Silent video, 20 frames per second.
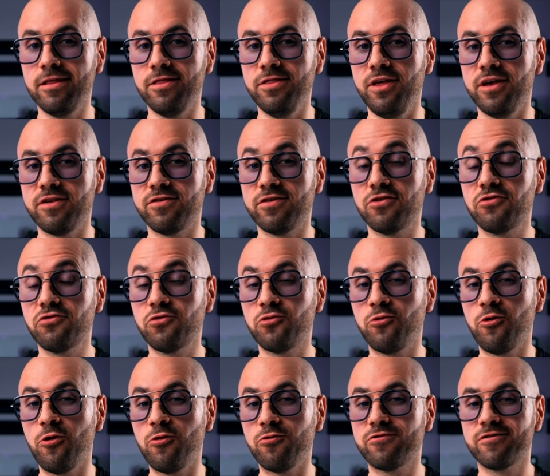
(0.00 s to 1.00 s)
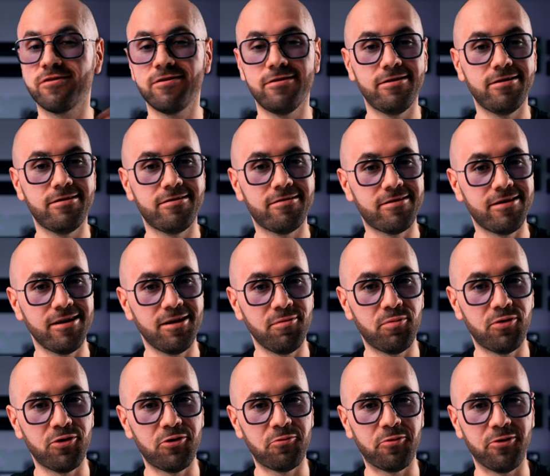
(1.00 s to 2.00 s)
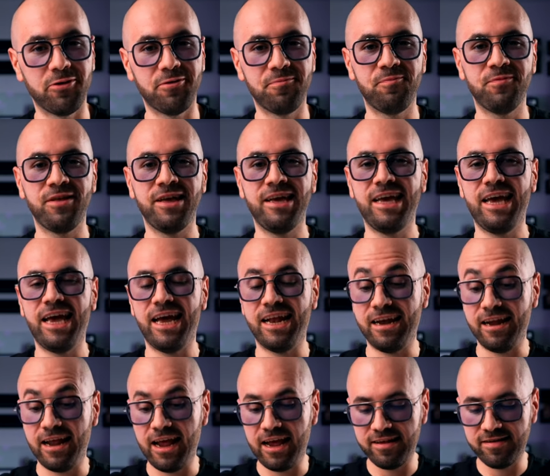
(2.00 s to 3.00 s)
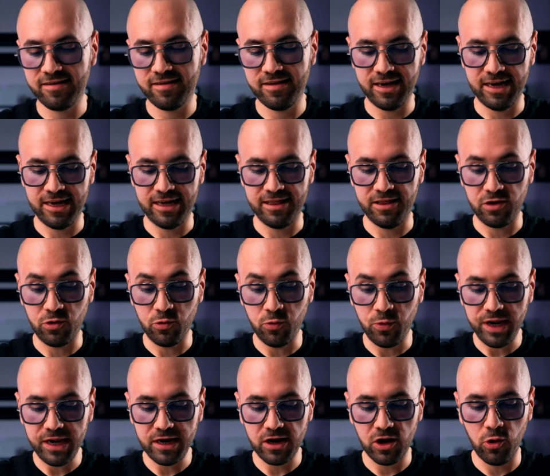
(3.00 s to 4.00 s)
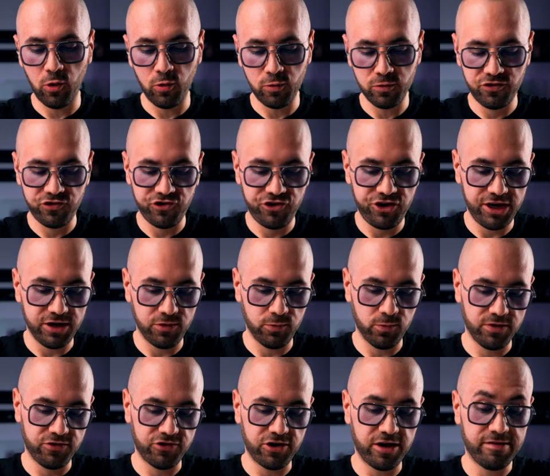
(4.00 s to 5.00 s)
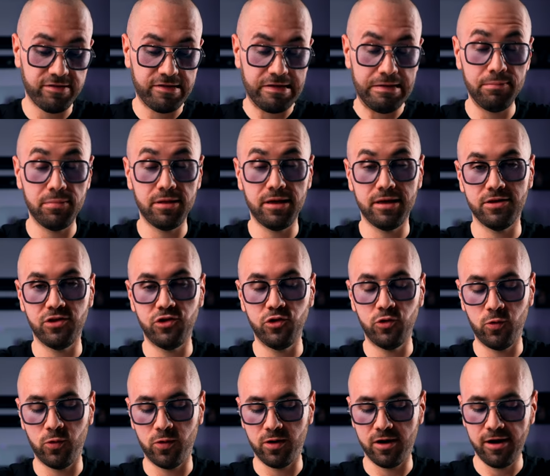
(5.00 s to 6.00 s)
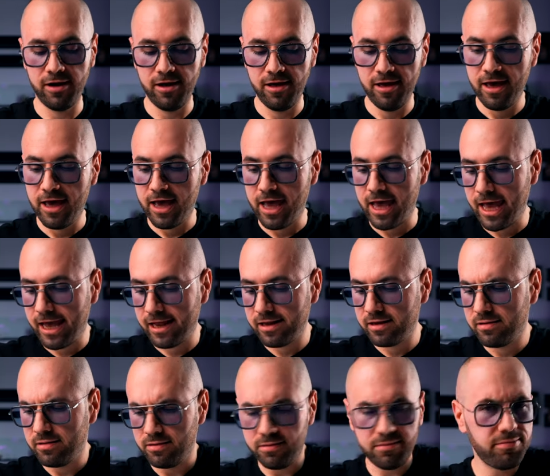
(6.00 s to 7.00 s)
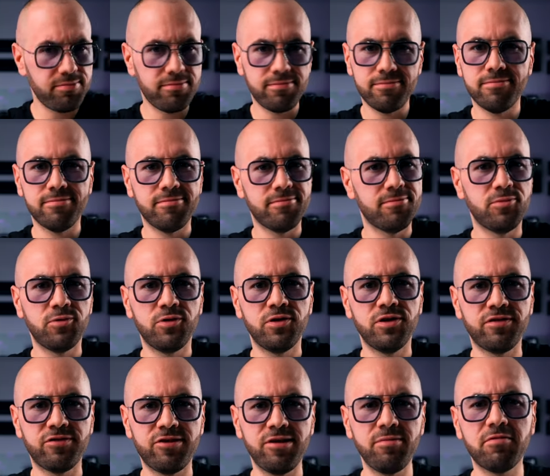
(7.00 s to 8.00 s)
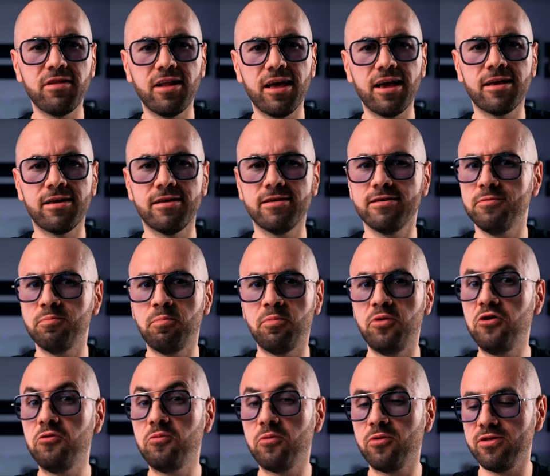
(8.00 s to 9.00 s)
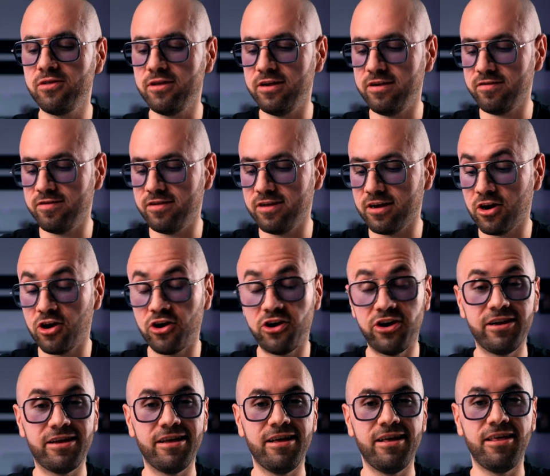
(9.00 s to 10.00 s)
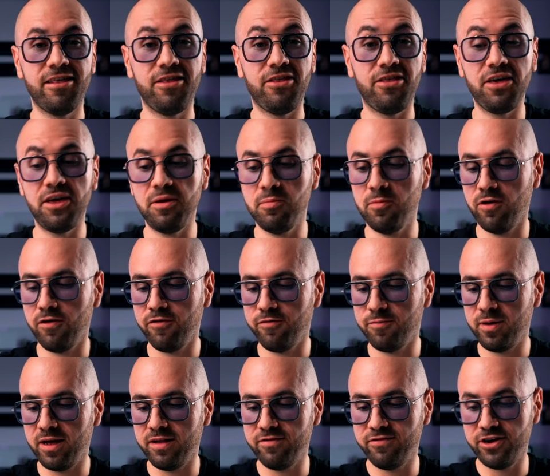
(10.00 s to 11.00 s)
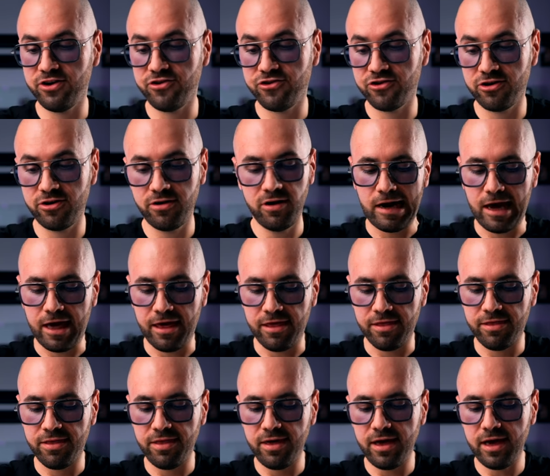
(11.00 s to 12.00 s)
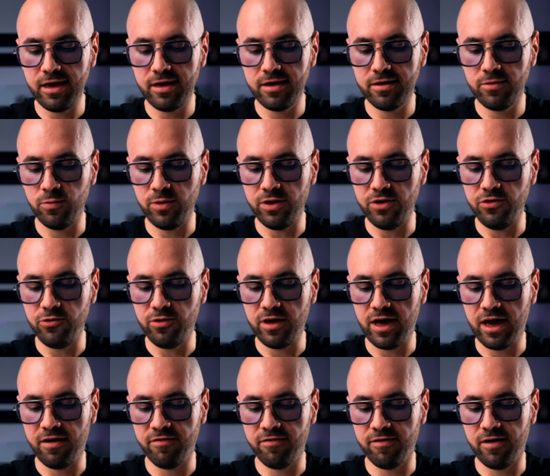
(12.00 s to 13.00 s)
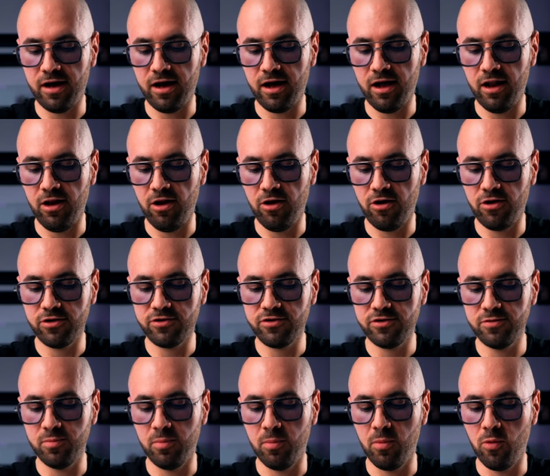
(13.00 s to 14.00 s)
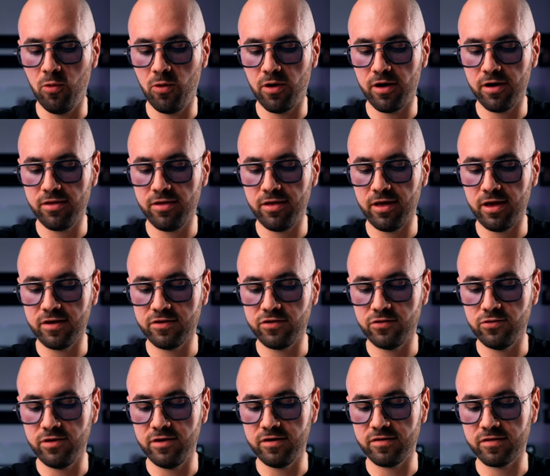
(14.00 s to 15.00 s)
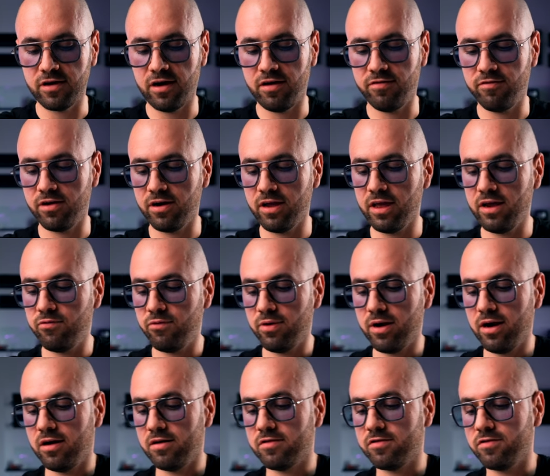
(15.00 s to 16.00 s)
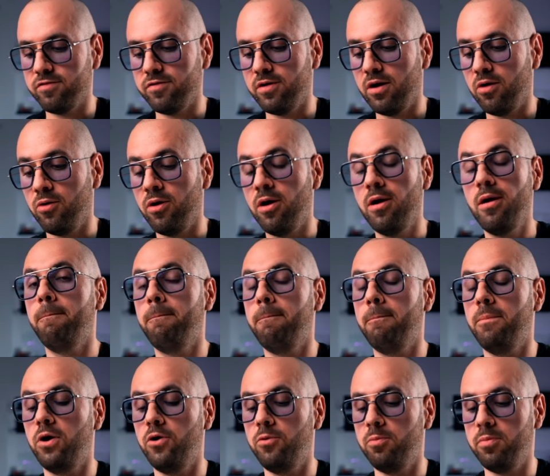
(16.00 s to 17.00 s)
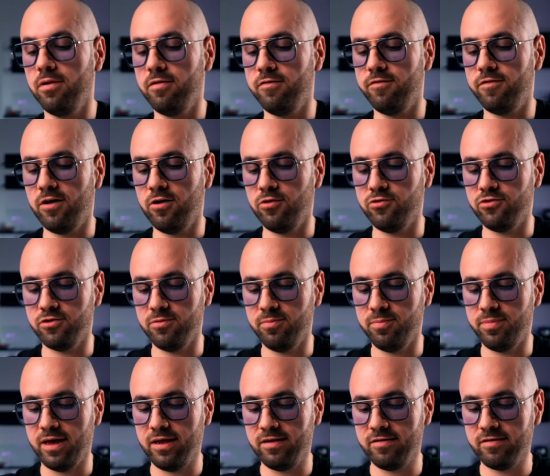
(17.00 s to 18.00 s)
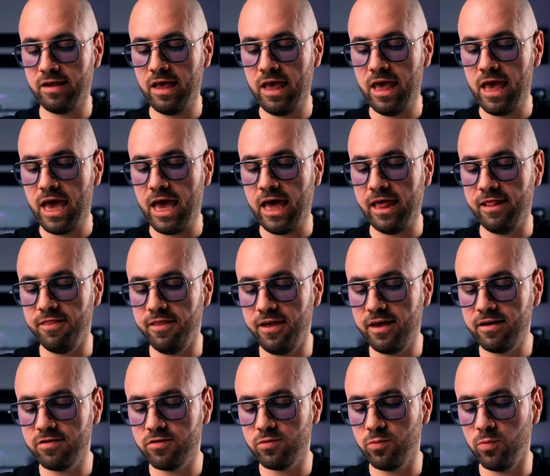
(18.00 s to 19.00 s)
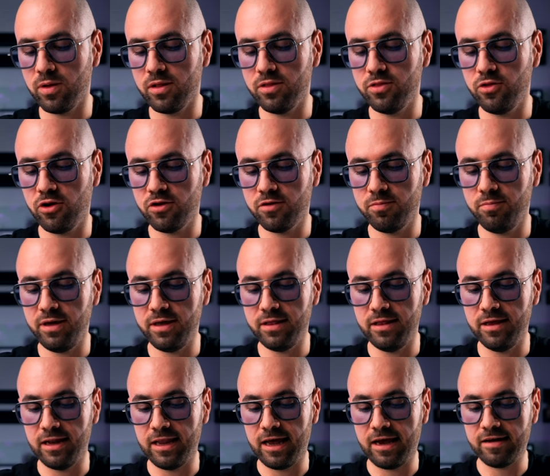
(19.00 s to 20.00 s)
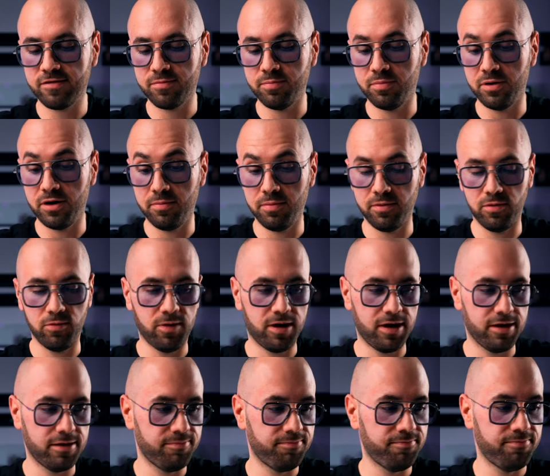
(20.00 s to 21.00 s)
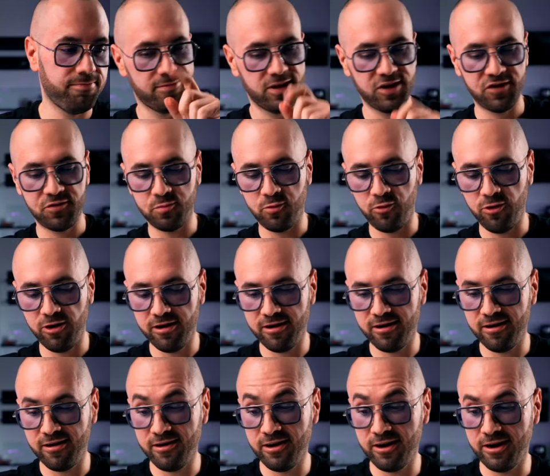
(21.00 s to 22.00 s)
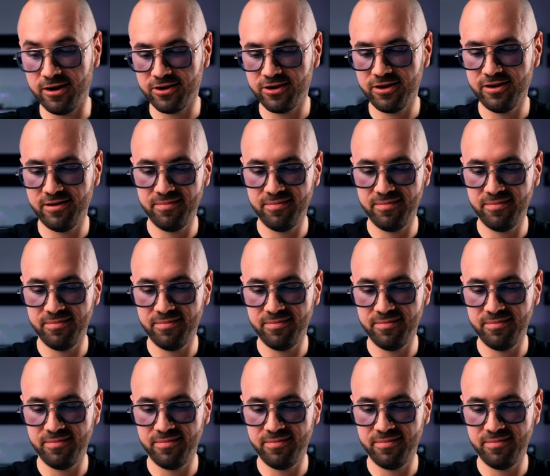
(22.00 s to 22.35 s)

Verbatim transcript: Desert Rose, still purple. And it has uh, the green gold sheen, which I simply adore. And uh, seems like purple is the current theme of Penventure. I think we do have a lot more things to discover in regards of our purple fountain pens. And this will not be the last purple one. Spoiler alert.